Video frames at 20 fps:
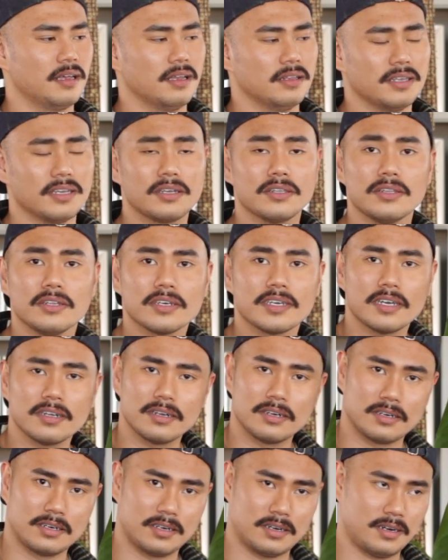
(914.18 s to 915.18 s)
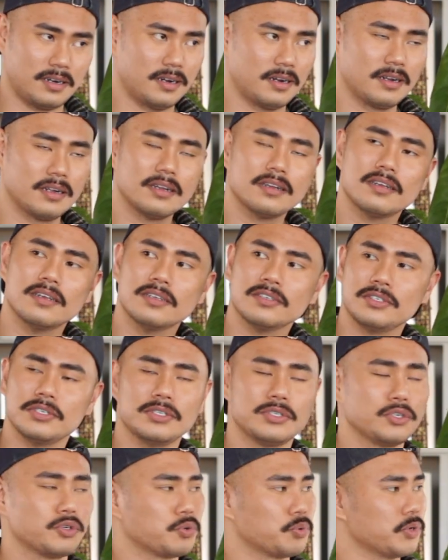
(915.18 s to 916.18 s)
Like, look at her.
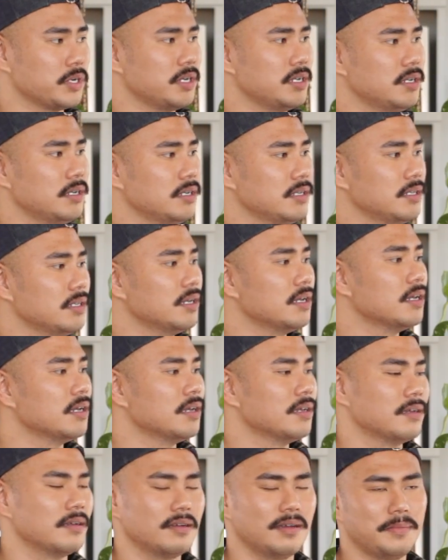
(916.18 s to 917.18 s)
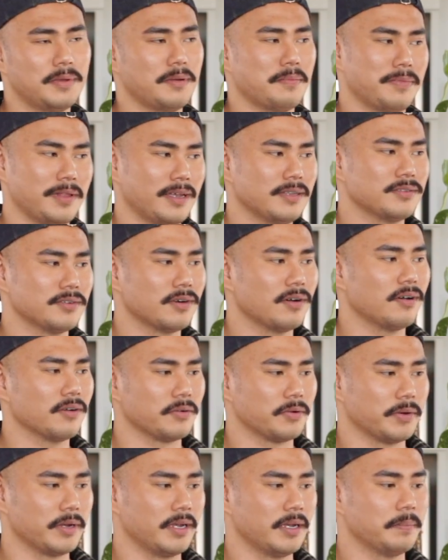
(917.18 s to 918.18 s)
She's green. I mean, plants are all
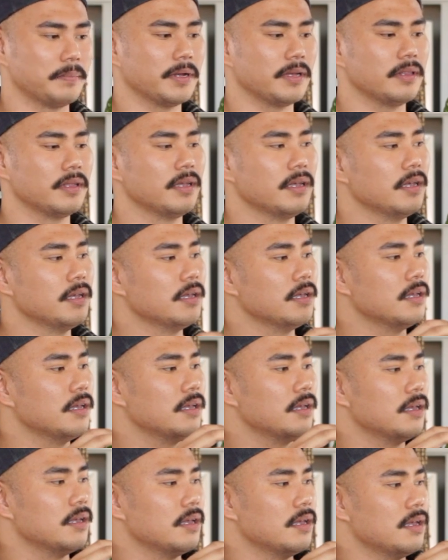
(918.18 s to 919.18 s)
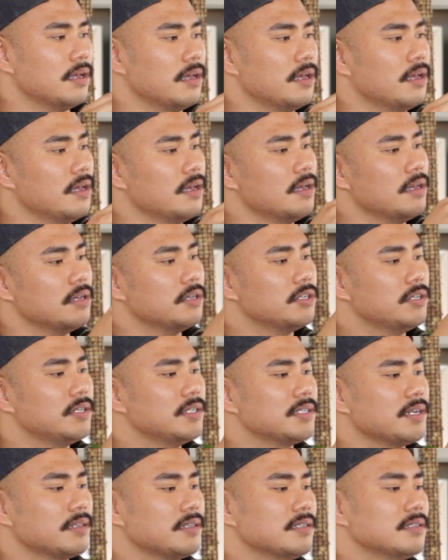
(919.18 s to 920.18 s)
green, but
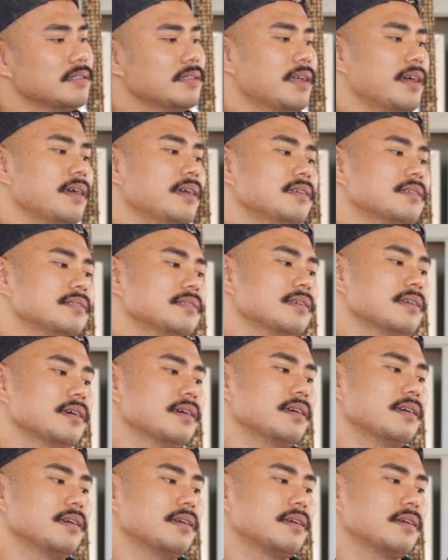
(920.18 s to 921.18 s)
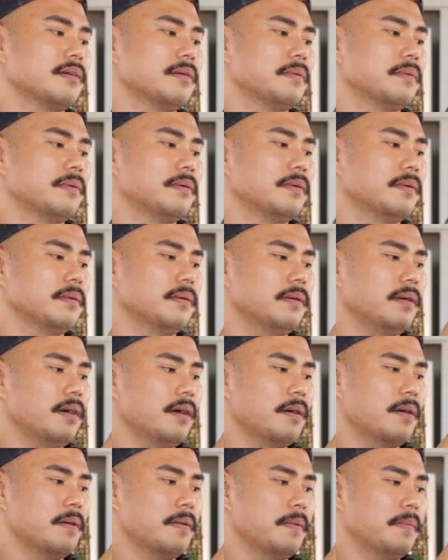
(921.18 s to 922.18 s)
she's got these nice, like,
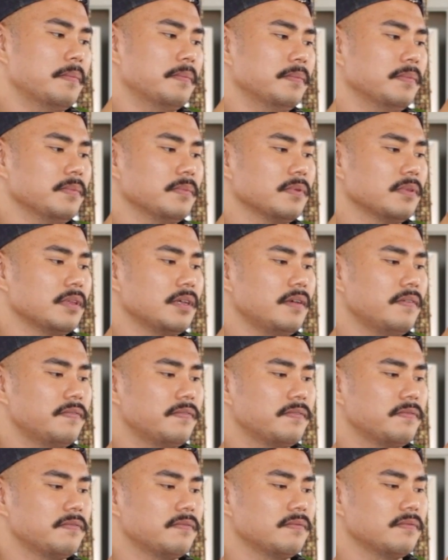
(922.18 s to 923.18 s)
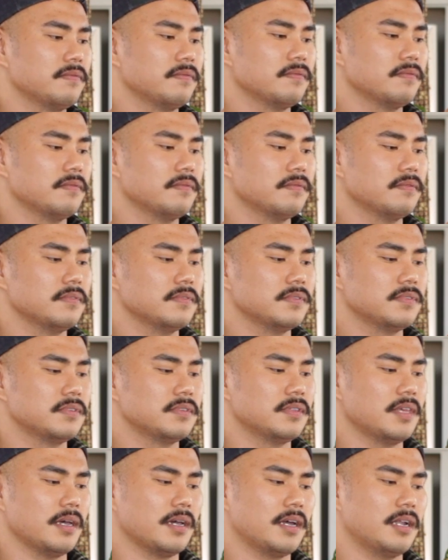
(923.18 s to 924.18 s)
leaf
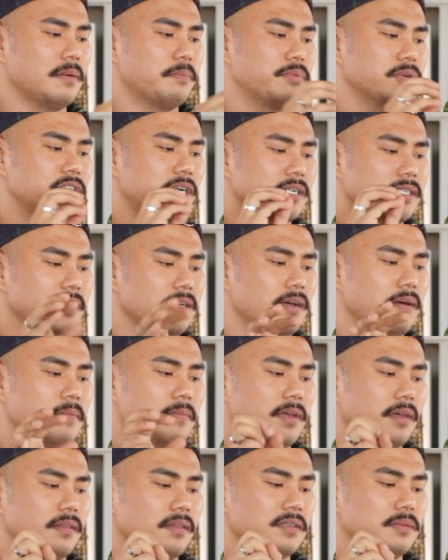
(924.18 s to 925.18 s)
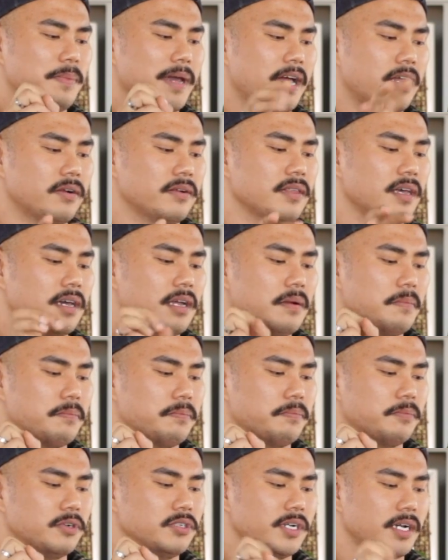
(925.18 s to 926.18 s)
that kind of project, like this pattern that kind
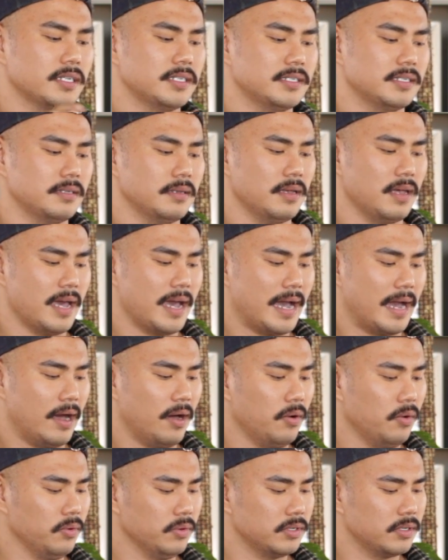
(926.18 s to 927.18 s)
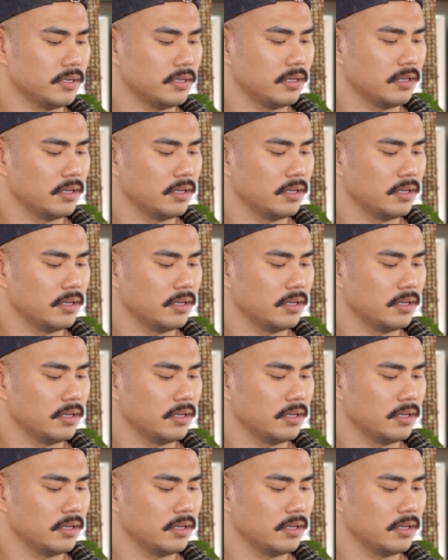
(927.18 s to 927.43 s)
of projects out.